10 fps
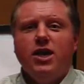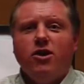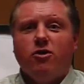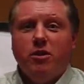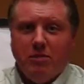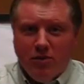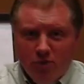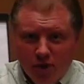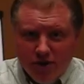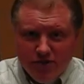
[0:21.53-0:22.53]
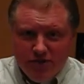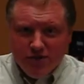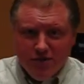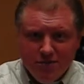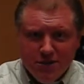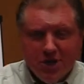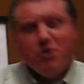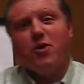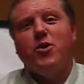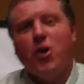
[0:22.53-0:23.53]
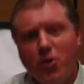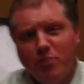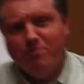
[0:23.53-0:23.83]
or maybe worse, in your own home.